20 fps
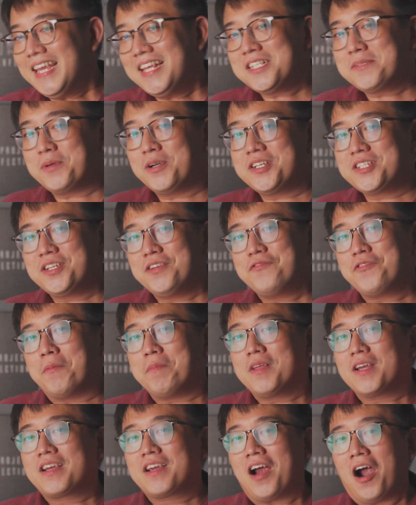inspiration from
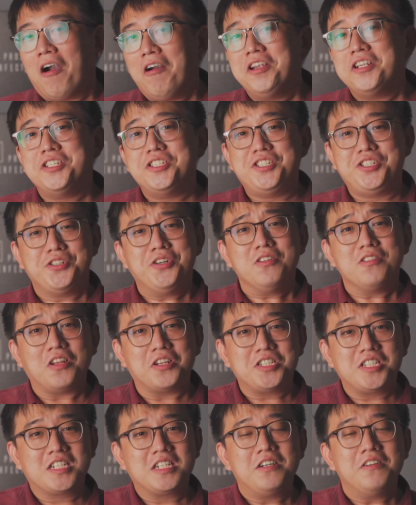the current
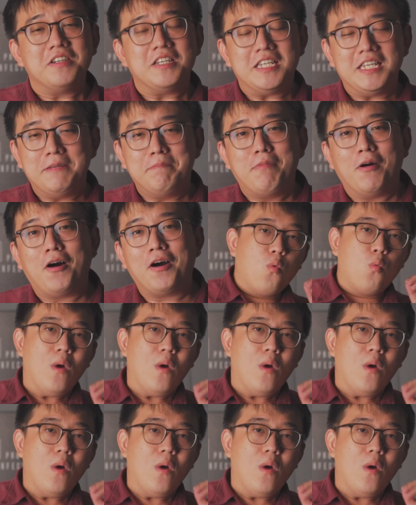geological epoch,